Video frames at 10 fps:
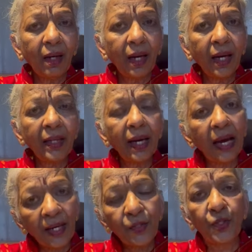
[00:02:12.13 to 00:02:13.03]
I
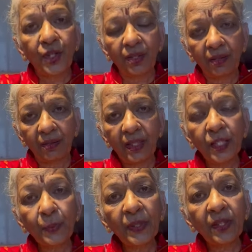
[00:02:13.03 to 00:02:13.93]
urge,
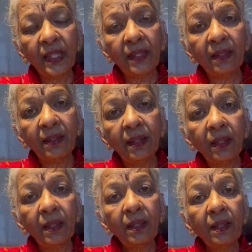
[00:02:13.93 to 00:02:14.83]
especially the
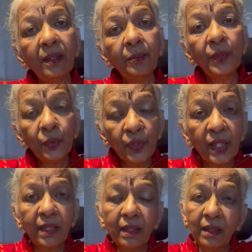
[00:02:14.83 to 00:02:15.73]

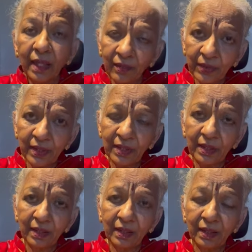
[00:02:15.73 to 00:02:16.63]
music
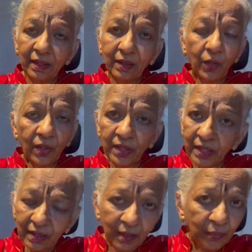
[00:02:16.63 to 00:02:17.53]
lovers, not
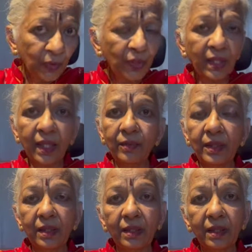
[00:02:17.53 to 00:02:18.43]
just the music
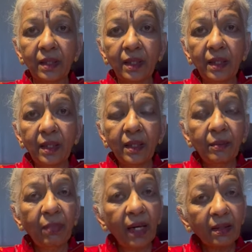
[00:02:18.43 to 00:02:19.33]
lovers,
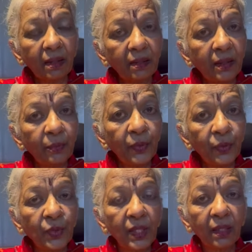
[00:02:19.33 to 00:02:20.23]
but the
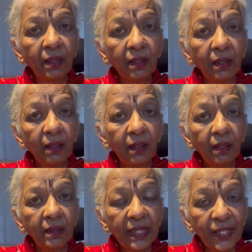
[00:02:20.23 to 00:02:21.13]
music
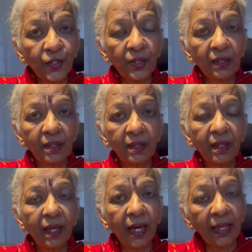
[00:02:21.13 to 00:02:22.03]
teachers
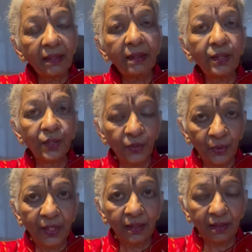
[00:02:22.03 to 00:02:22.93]
and the
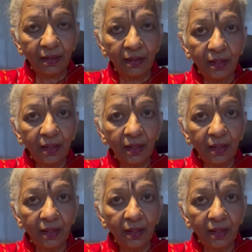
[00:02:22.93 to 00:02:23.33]
students